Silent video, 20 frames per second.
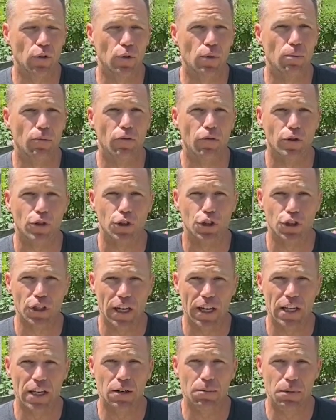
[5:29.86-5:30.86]
them for
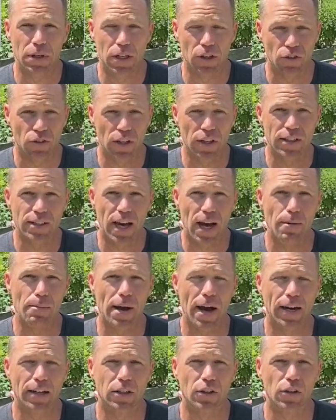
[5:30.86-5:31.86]
shade because they die
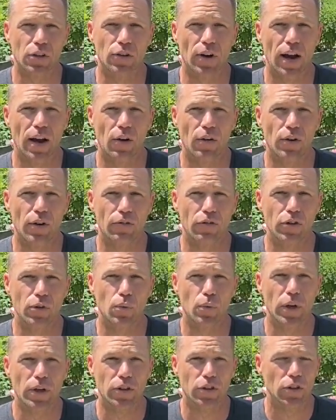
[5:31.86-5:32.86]
back to the ground every
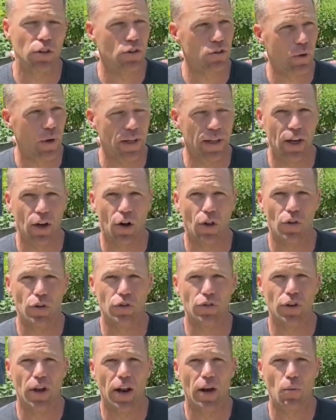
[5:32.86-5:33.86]
winter, so I get all the
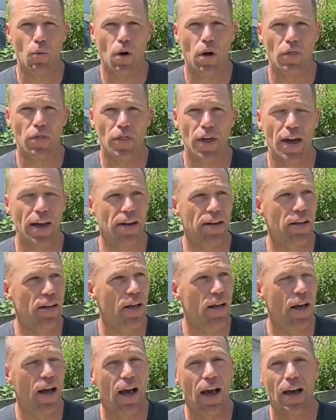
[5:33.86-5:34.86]
sun I want then,
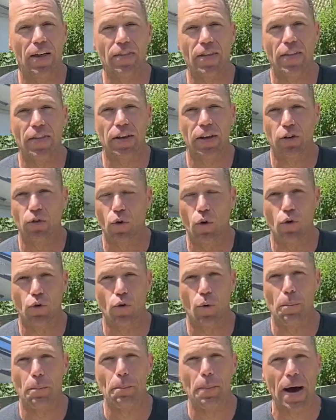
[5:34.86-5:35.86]
and then they grow
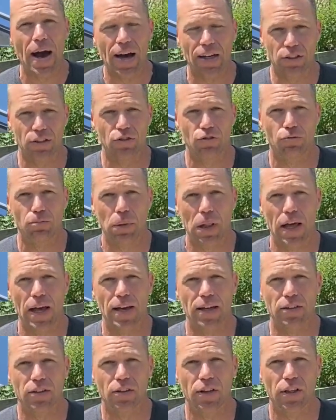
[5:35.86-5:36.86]
to a massive
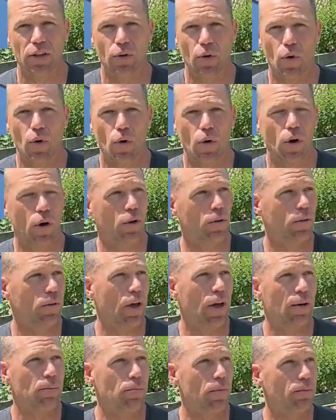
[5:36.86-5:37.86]
plant. They grow
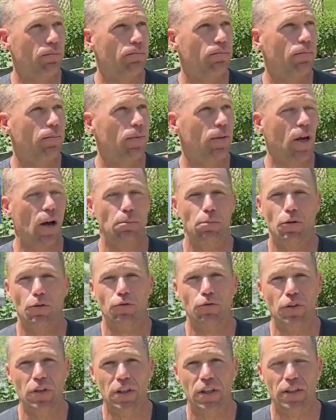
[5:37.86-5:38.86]
a couple
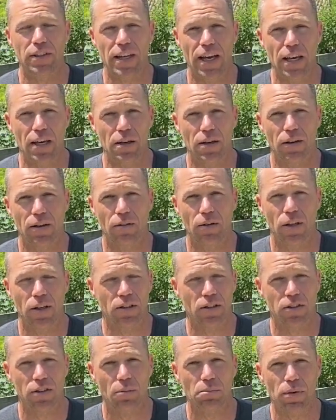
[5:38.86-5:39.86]
feet a day
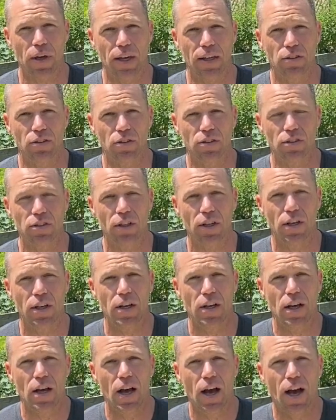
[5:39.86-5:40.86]
in some cases,
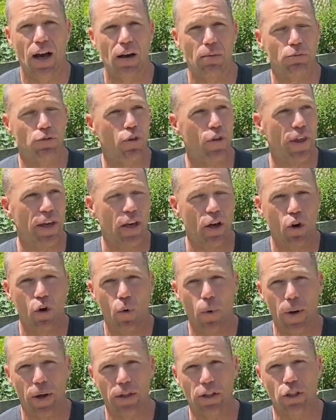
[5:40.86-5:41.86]
so they can
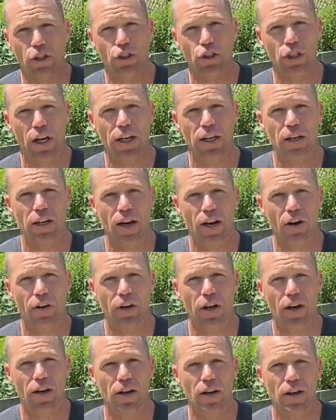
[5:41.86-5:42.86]
quickly shade an
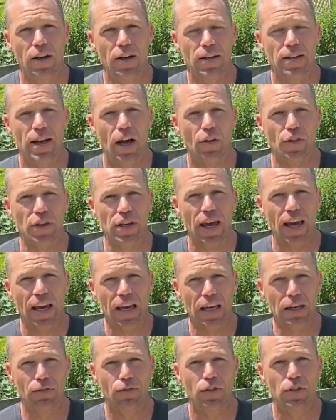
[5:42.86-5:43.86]
area. Now the
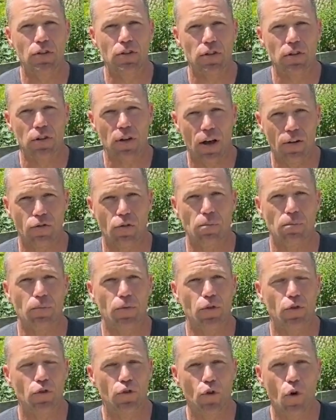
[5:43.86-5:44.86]
aphids love them,
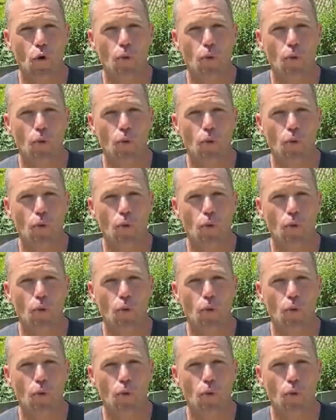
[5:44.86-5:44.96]
so